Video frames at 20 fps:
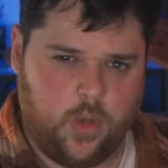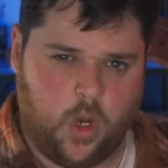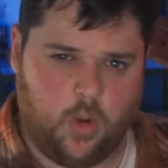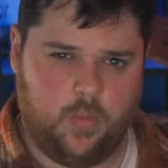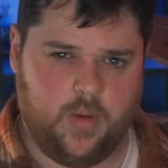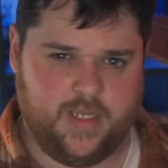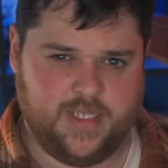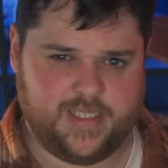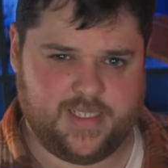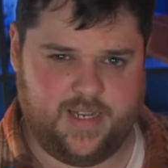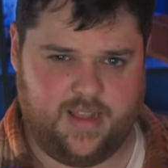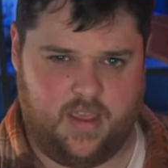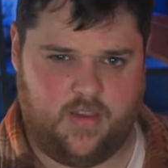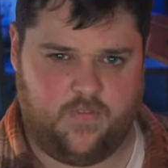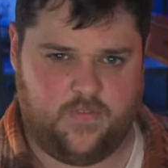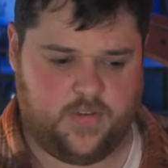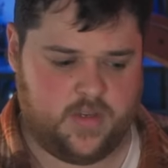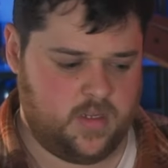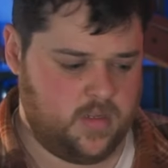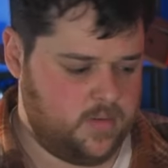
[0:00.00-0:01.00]
hobgoblins
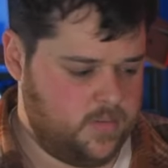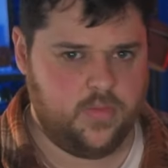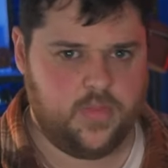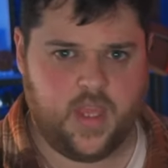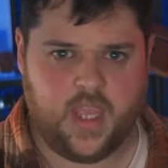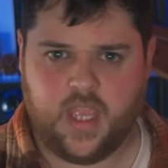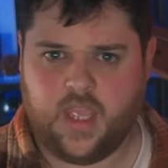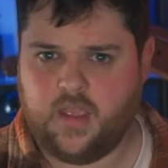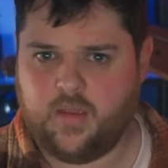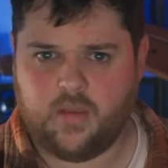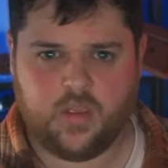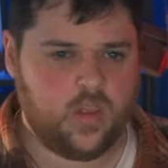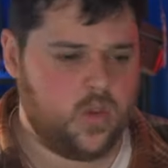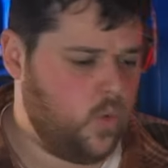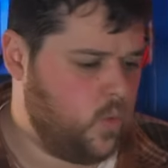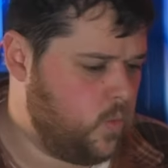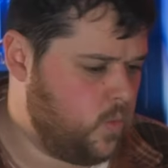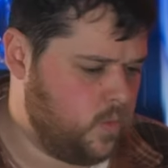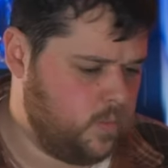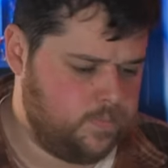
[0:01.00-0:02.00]
left. They
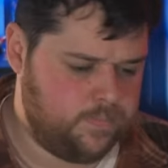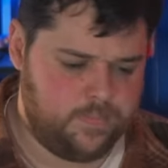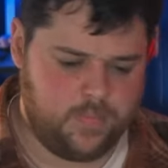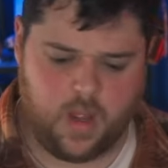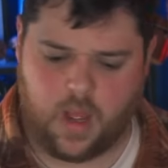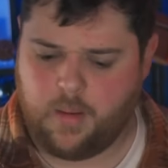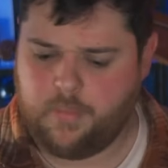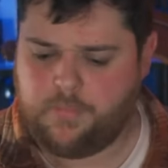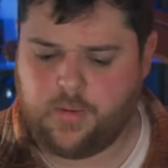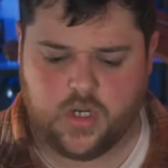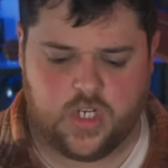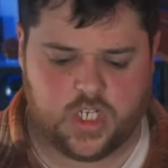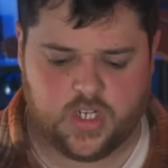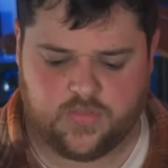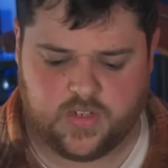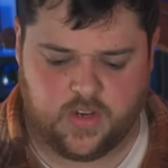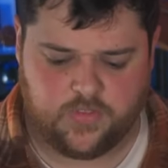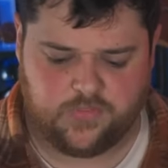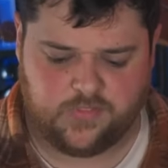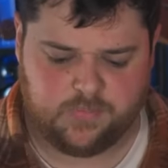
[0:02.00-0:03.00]
go to a
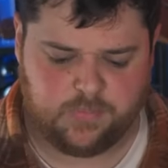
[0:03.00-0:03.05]
bunch of